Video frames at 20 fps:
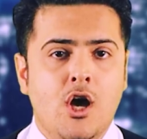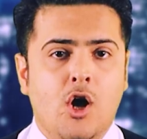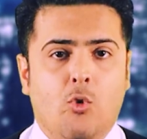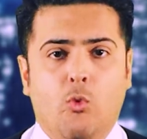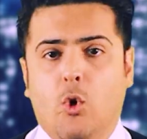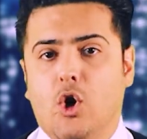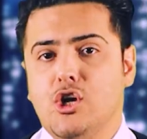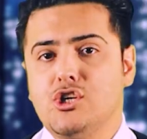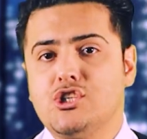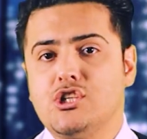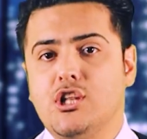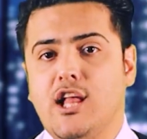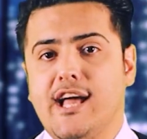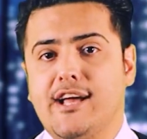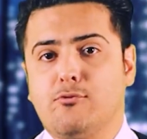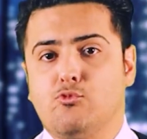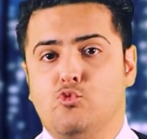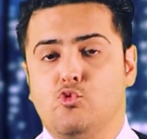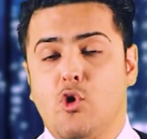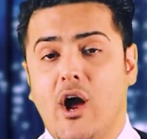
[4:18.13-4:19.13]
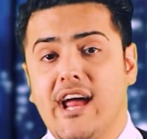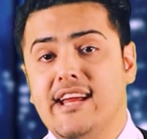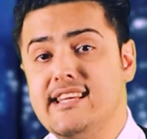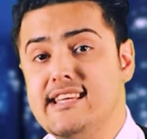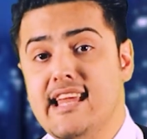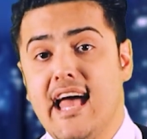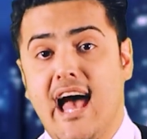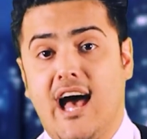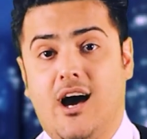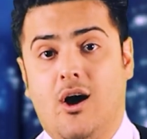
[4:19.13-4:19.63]
Words like right
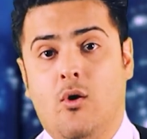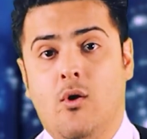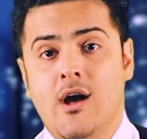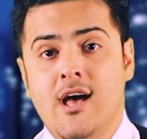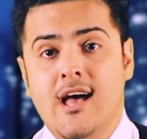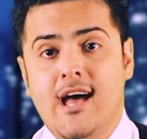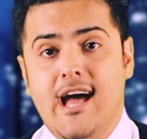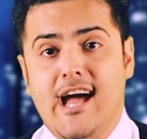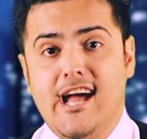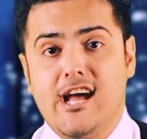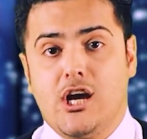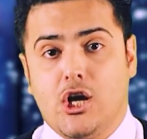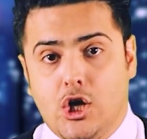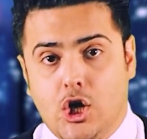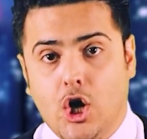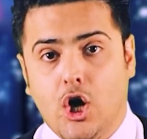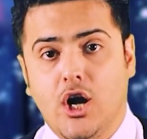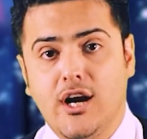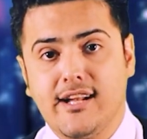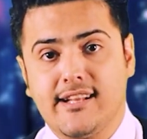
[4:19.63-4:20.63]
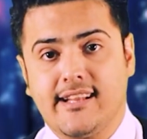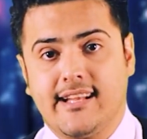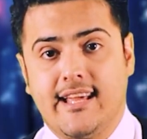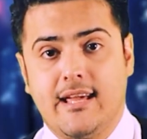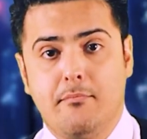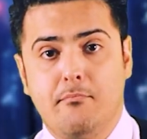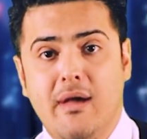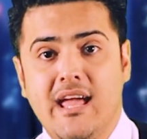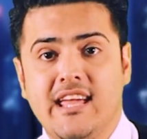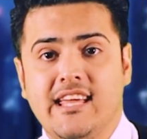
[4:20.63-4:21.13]
now and
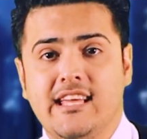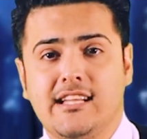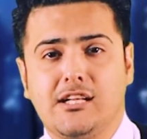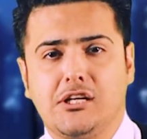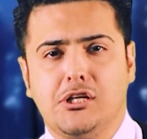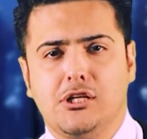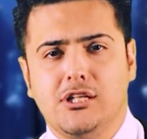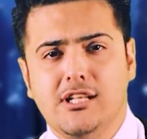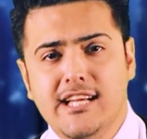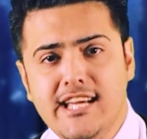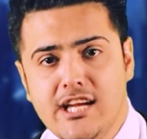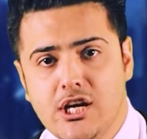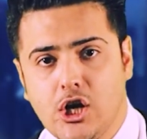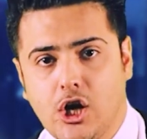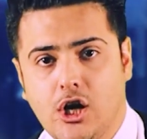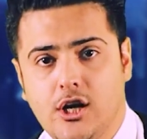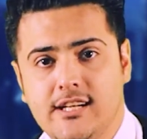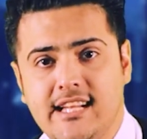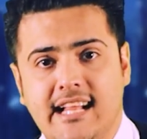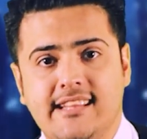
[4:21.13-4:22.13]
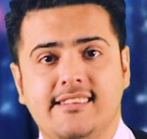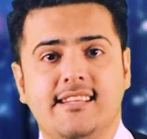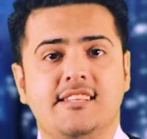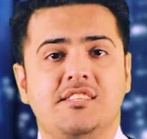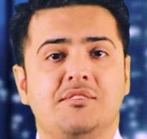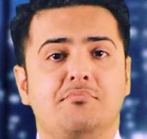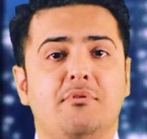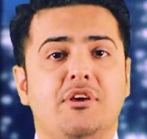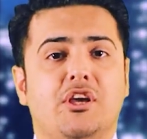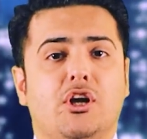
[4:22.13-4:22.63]
currently make it clear that the
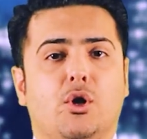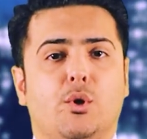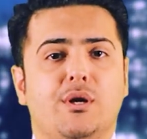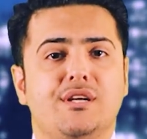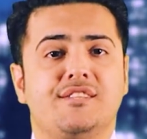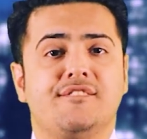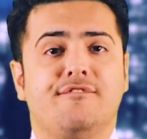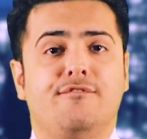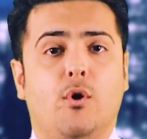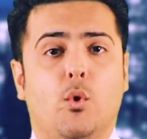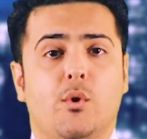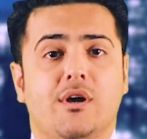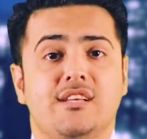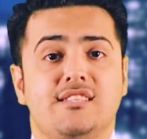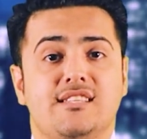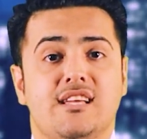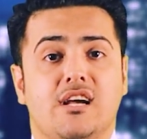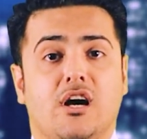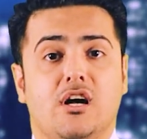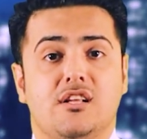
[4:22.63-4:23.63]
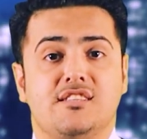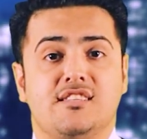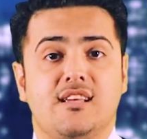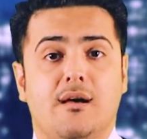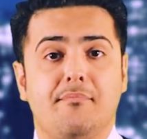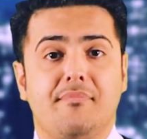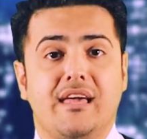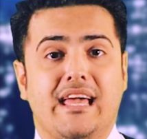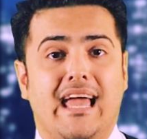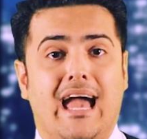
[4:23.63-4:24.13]
speaker is focusing on
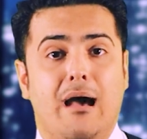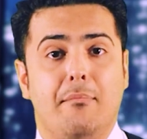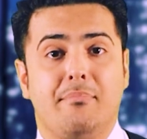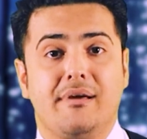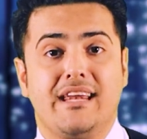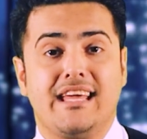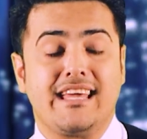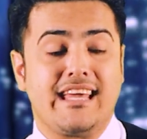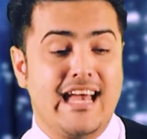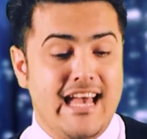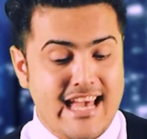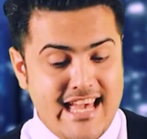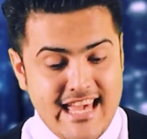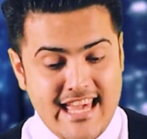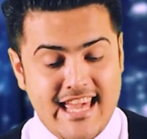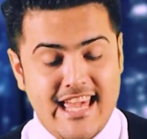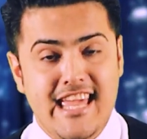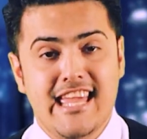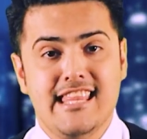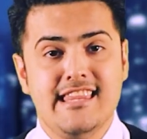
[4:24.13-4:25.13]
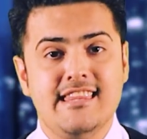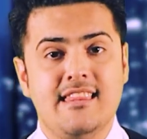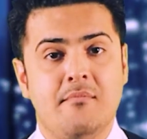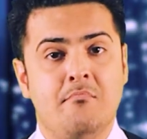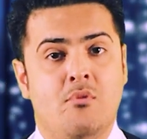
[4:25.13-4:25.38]
something happening in the